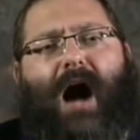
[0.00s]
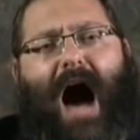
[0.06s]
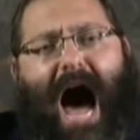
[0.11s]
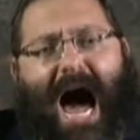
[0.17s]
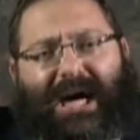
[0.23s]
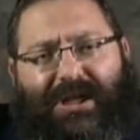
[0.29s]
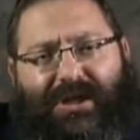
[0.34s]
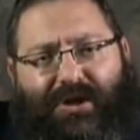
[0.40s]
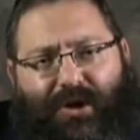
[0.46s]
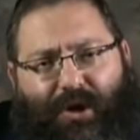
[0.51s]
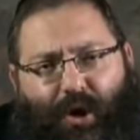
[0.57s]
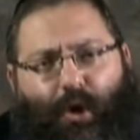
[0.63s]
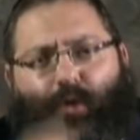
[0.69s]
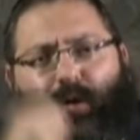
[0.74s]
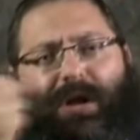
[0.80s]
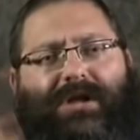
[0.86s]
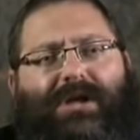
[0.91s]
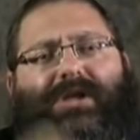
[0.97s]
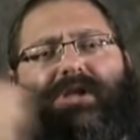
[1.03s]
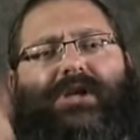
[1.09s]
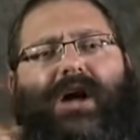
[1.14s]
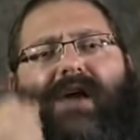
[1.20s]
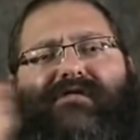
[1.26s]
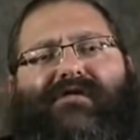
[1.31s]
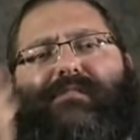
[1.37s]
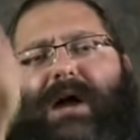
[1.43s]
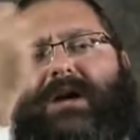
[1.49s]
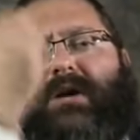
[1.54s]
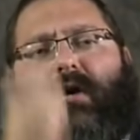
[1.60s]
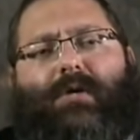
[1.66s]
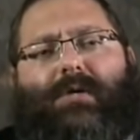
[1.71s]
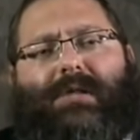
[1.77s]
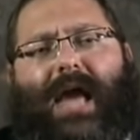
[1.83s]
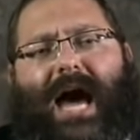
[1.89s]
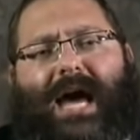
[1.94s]
I too will discover my
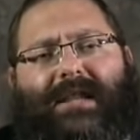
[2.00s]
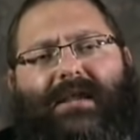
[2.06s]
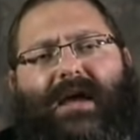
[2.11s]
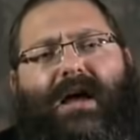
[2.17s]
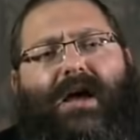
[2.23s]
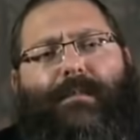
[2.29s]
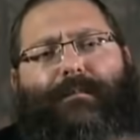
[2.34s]
own light.